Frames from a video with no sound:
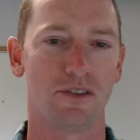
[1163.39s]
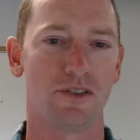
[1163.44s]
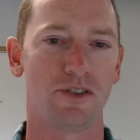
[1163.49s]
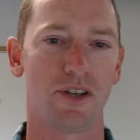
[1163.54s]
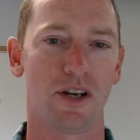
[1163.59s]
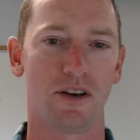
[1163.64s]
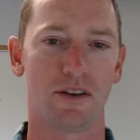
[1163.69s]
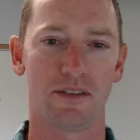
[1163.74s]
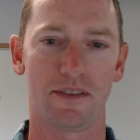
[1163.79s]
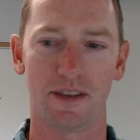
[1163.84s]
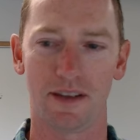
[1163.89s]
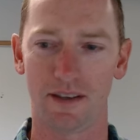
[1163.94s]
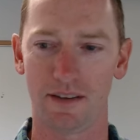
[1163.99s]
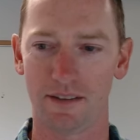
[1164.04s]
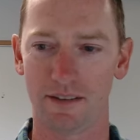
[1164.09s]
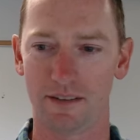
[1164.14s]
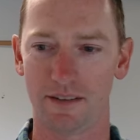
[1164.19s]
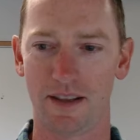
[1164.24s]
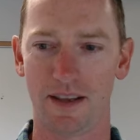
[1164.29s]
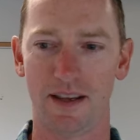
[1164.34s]
shared
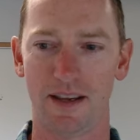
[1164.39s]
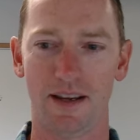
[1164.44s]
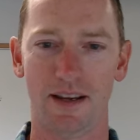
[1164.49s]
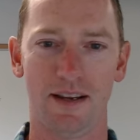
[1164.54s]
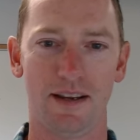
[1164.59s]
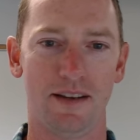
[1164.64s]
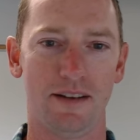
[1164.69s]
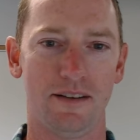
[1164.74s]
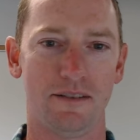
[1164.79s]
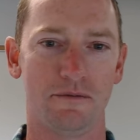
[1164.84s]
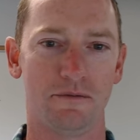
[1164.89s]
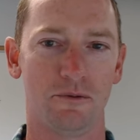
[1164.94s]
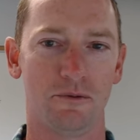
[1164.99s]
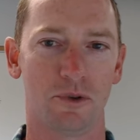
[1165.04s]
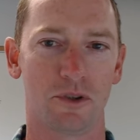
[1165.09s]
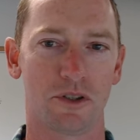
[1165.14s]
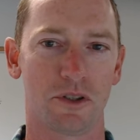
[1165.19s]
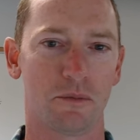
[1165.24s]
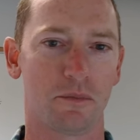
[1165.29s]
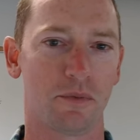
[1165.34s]
things they were
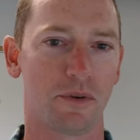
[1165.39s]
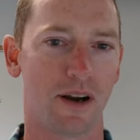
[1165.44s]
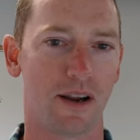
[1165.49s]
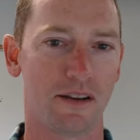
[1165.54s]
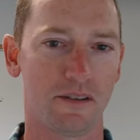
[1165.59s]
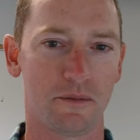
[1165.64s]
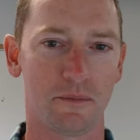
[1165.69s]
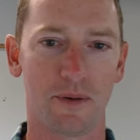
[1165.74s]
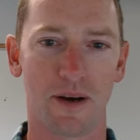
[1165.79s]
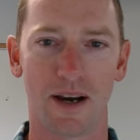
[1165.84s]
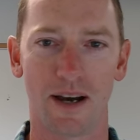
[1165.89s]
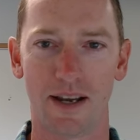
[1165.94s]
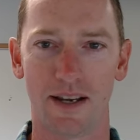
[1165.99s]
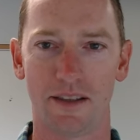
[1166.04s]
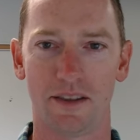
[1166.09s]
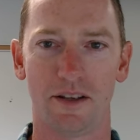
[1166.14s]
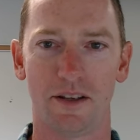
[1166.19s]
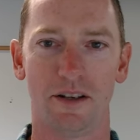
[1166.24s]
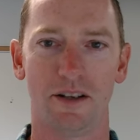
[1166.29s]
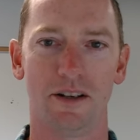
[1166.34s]
surprised by
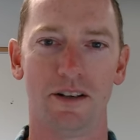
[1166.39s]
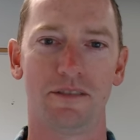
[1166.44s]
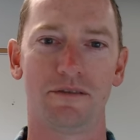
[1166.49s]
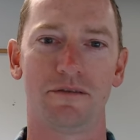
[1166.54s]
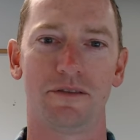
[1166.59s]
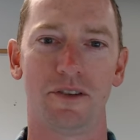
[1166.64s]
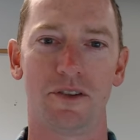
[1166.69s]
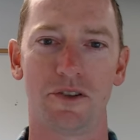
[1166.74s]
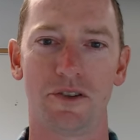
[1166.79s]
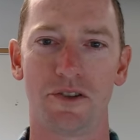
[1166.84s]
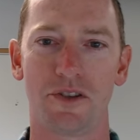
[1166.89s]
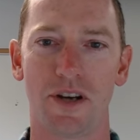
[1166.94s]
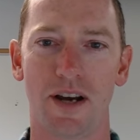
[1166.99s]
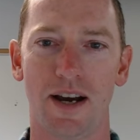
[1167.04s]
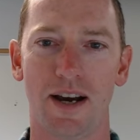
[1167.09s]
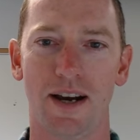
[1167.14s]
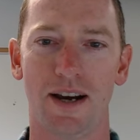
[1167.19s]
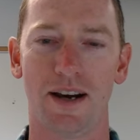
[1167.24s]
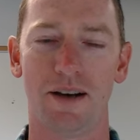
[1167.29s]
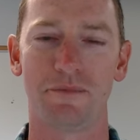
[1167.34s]
in their first
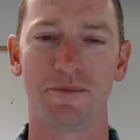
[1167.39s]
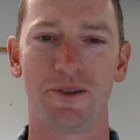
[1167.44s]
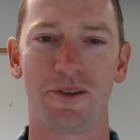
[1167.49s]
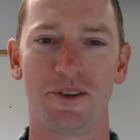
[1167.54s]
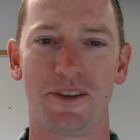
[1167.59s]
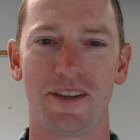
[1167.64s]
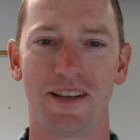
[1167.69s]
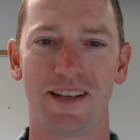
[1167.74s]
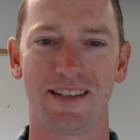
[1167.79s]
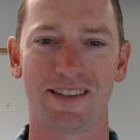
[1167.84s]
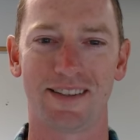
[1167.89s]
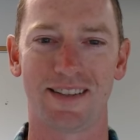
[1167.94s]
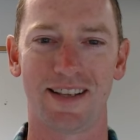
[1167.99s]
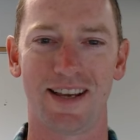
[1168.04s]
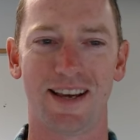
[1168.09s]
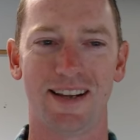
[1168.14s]
jobs or things that